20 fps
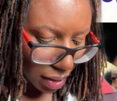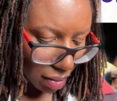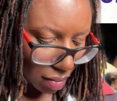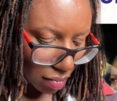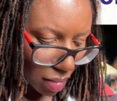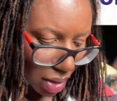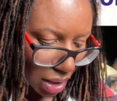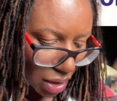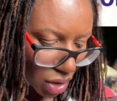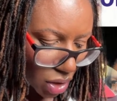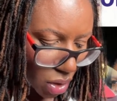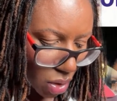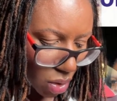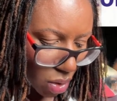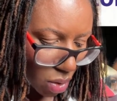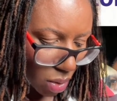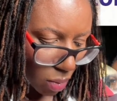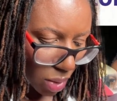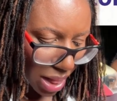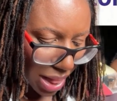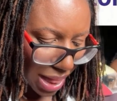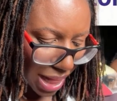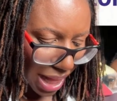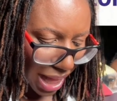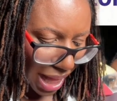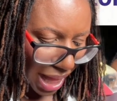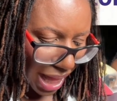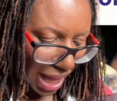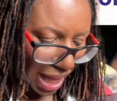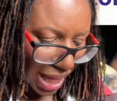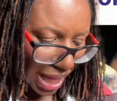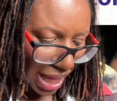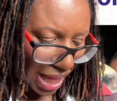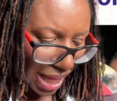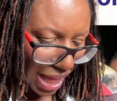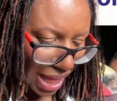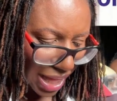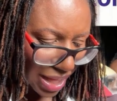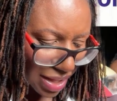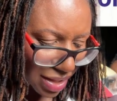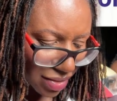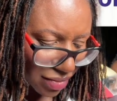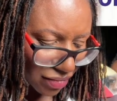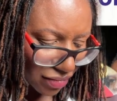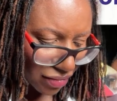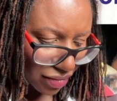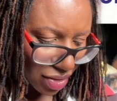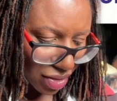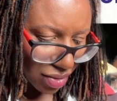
Make sure we're live.